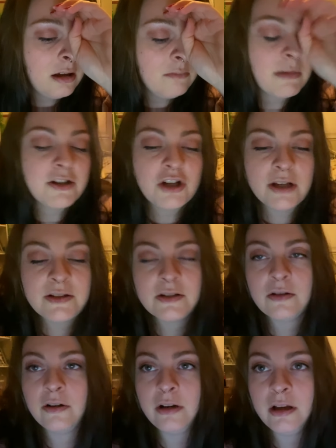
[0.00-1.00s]
my chest is
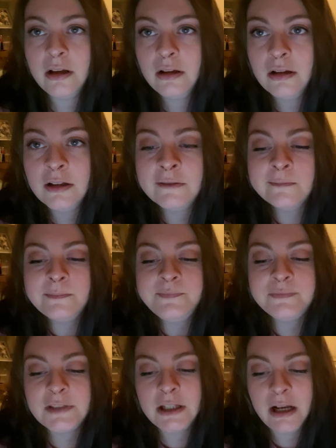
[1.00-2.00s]
hurting
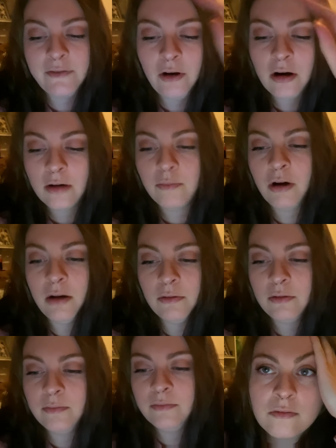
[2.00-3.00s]
and I have a heart
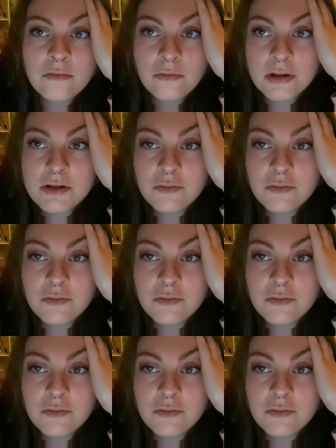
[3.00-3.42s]
problem. What's